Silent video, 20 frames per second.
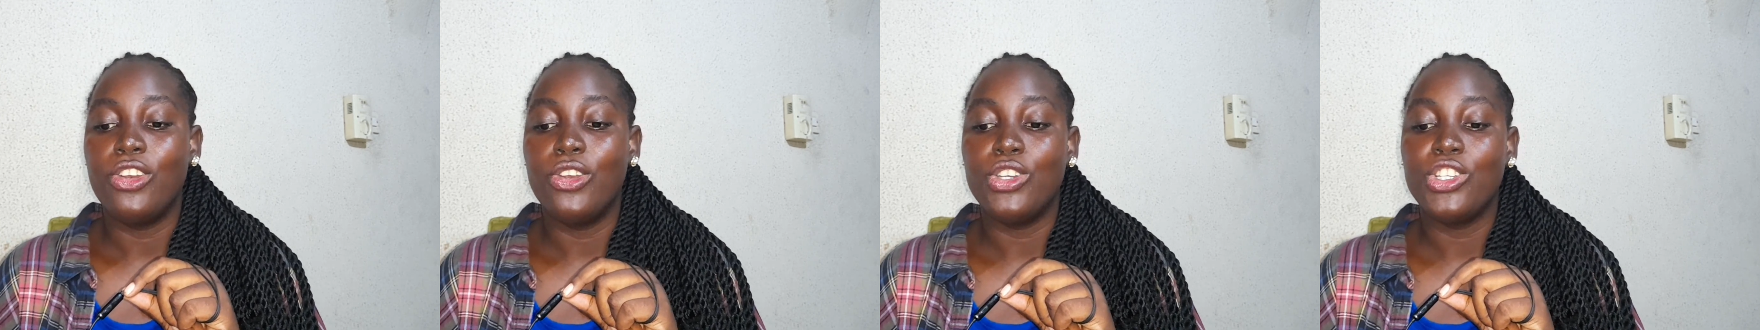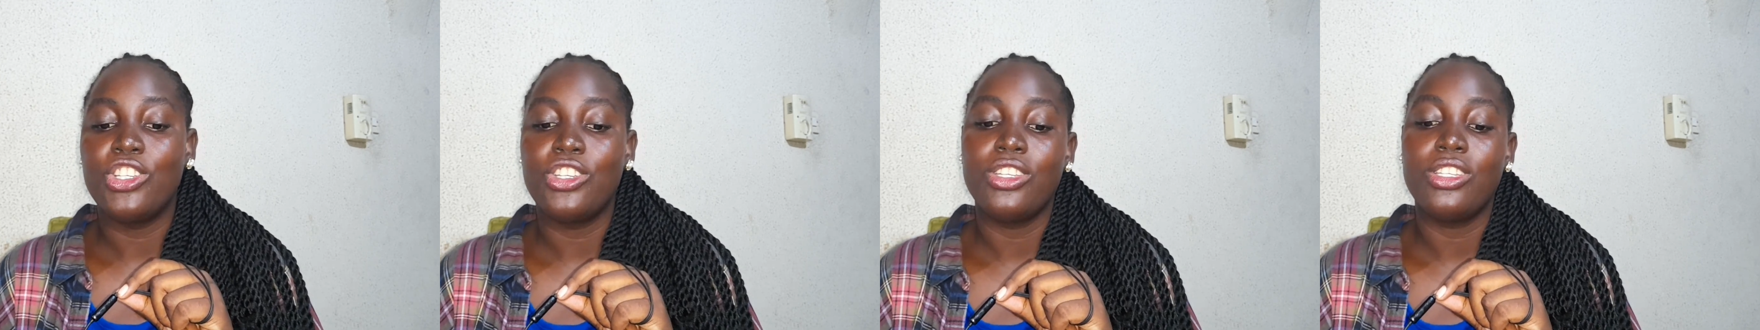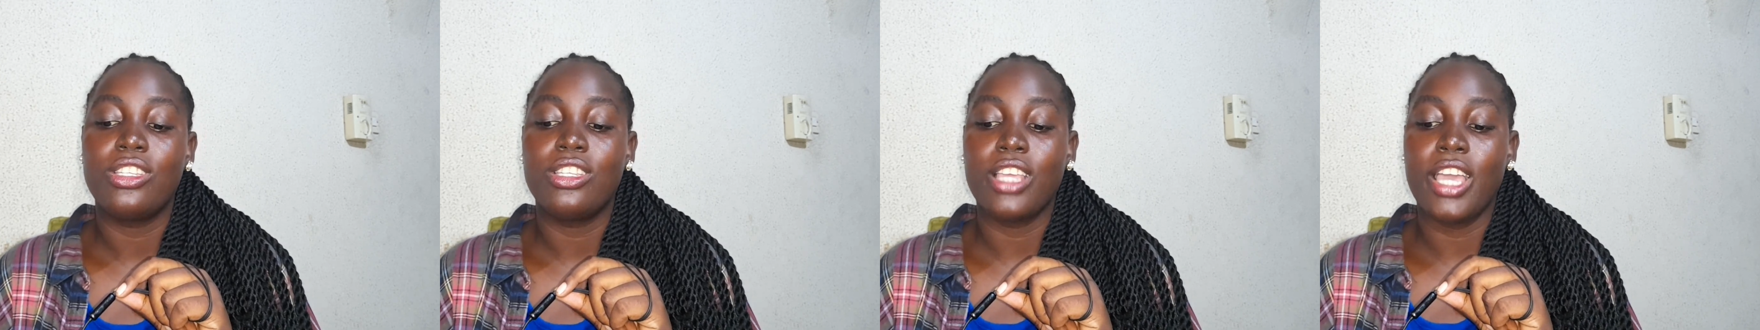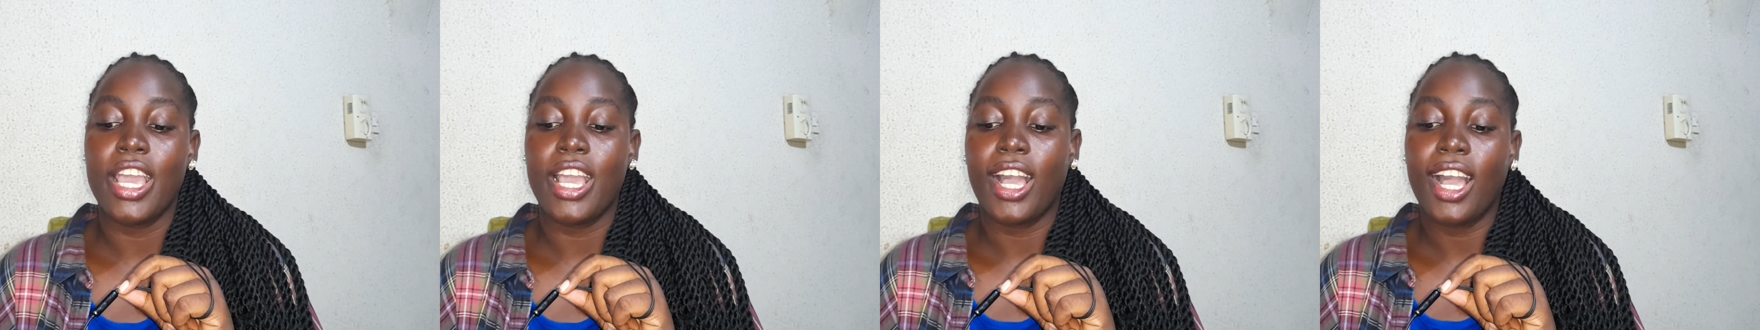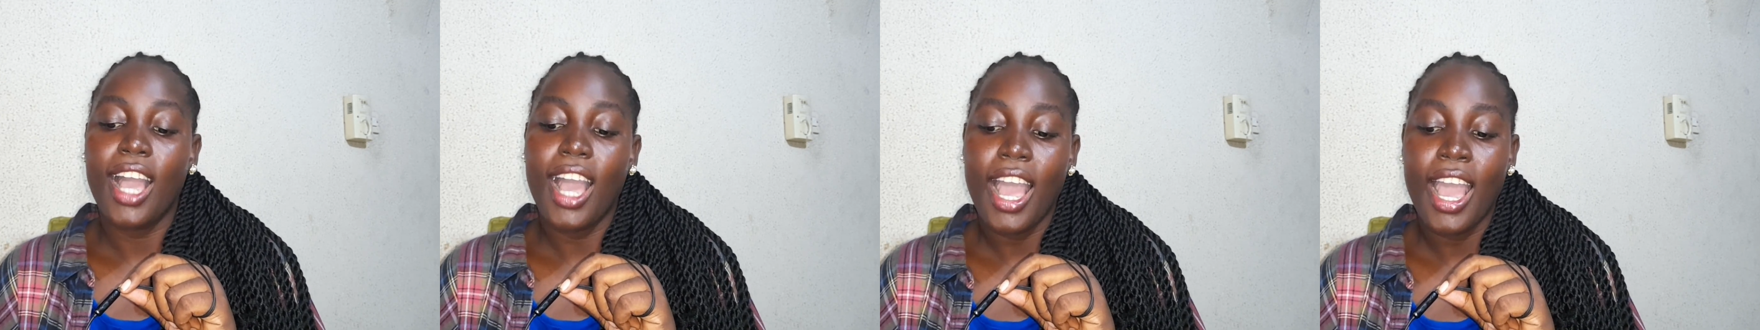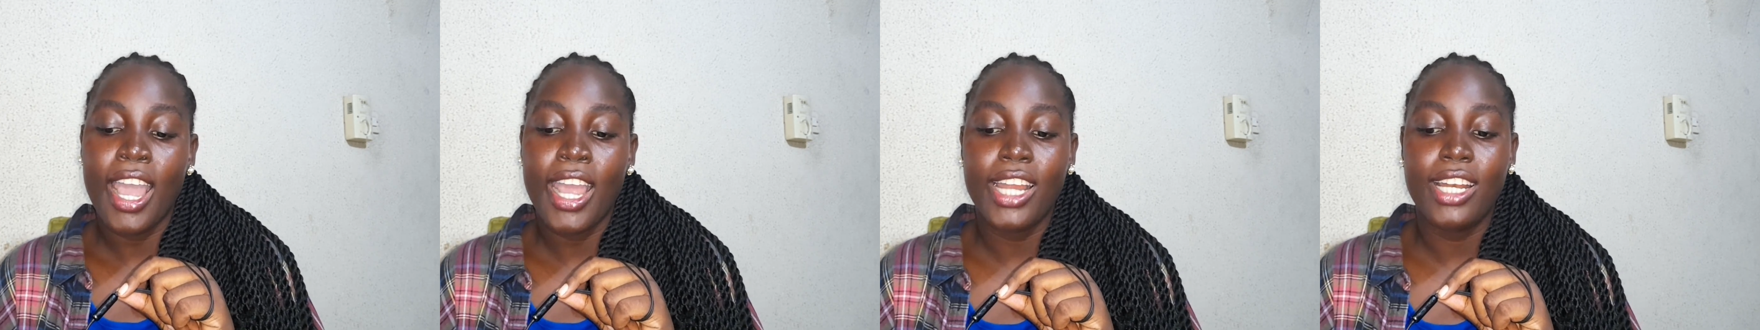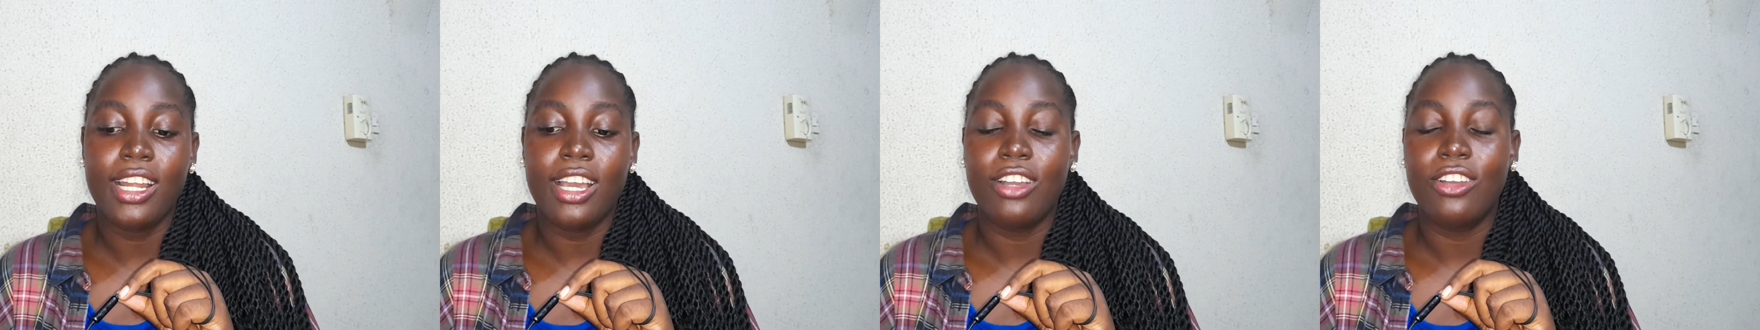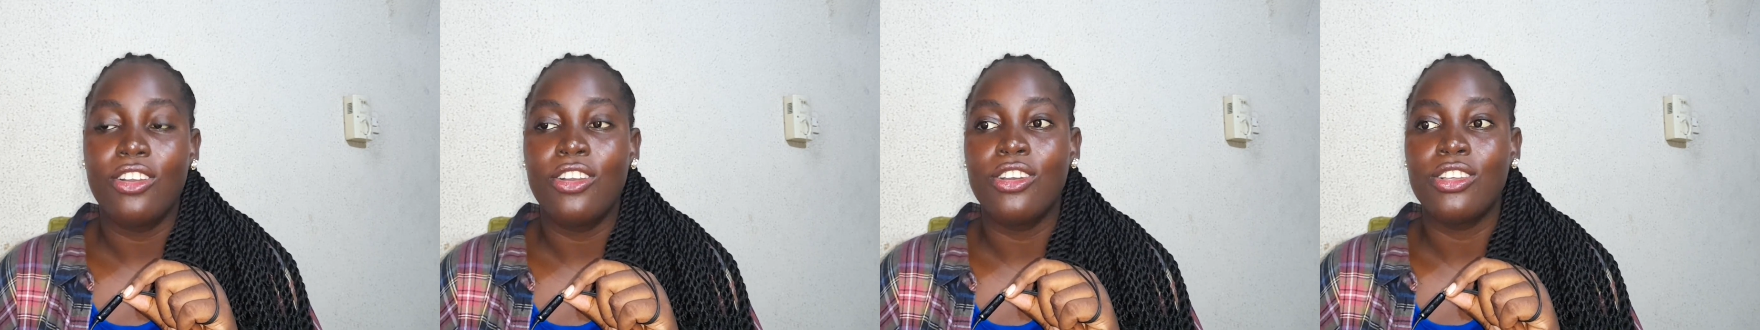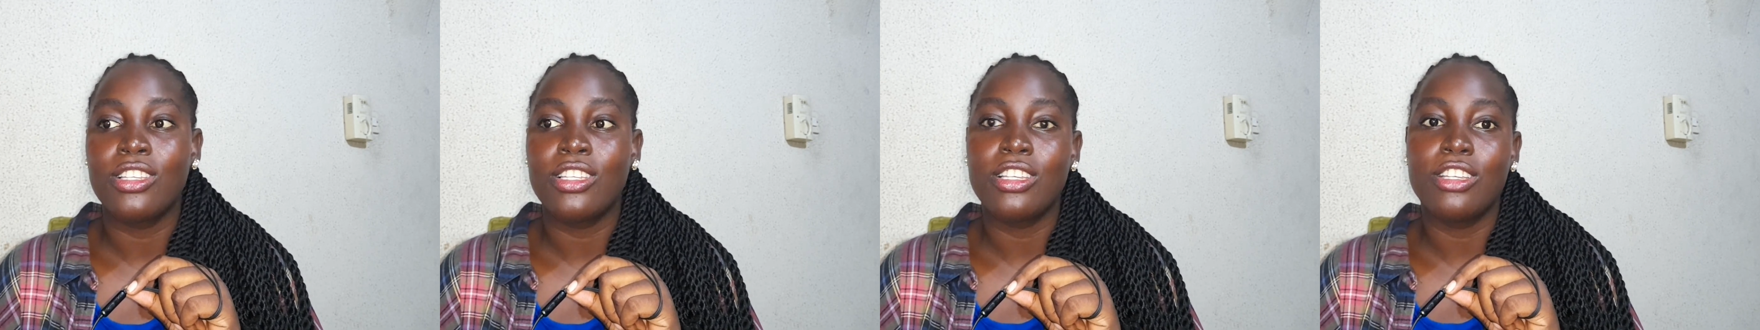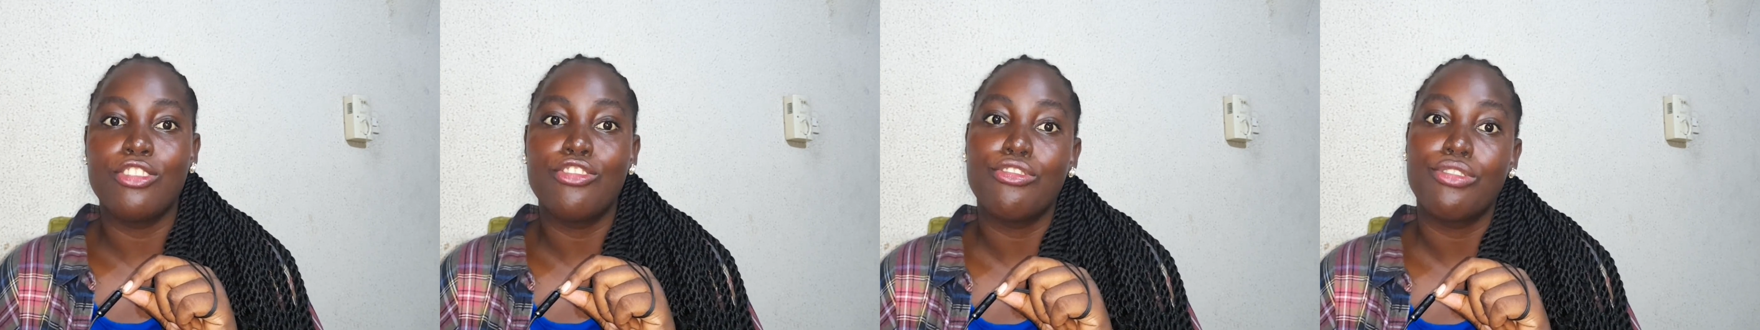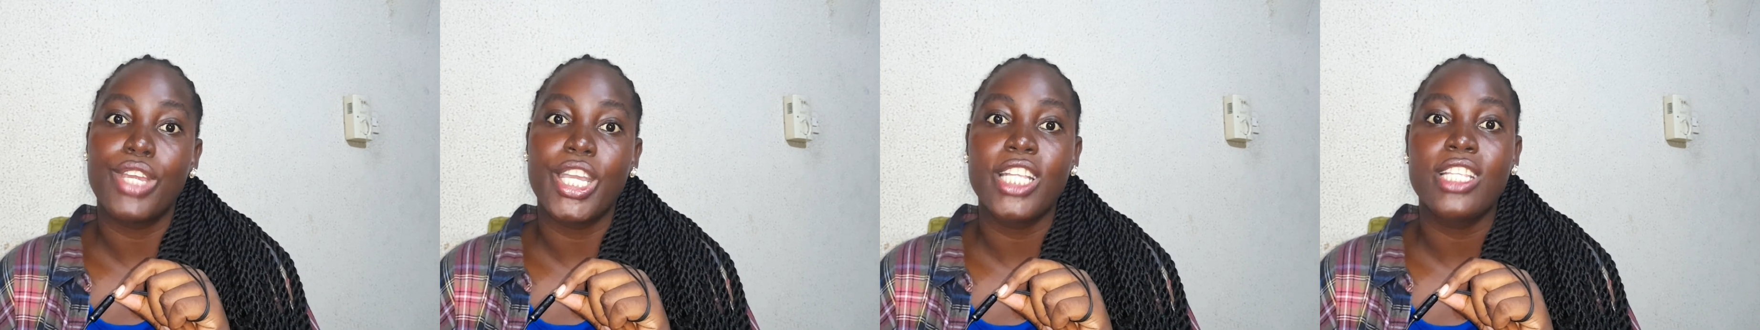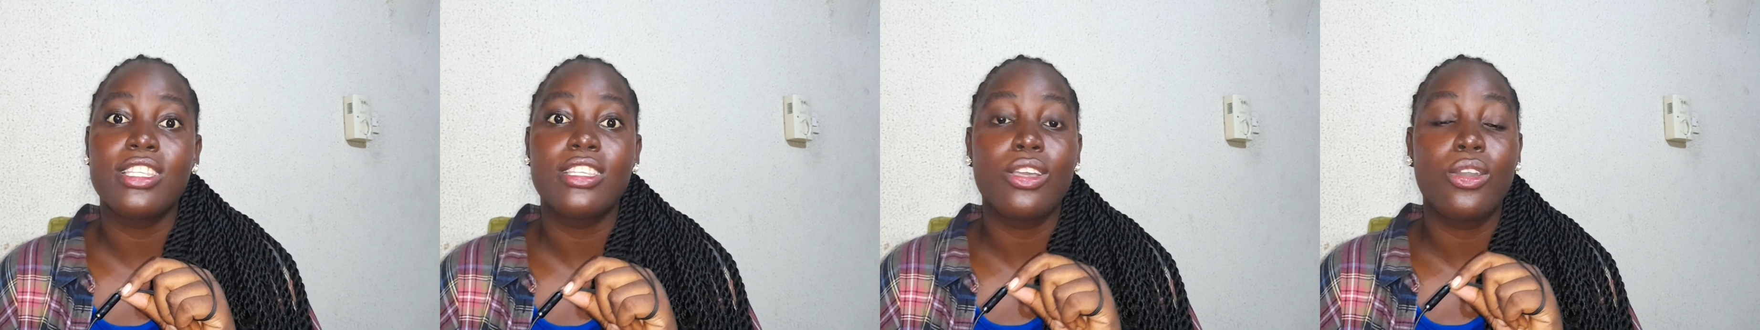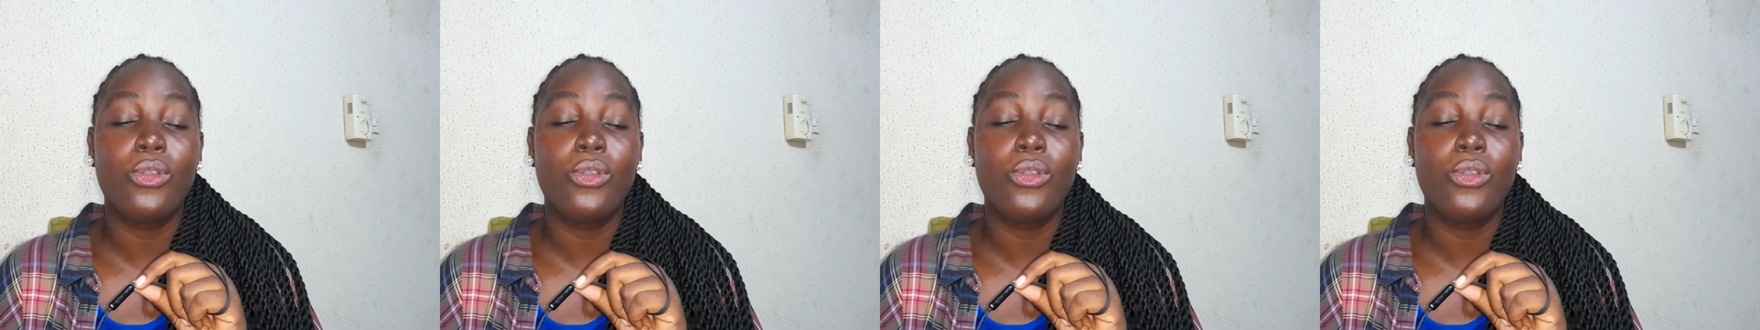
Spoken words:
she's a kind and considerate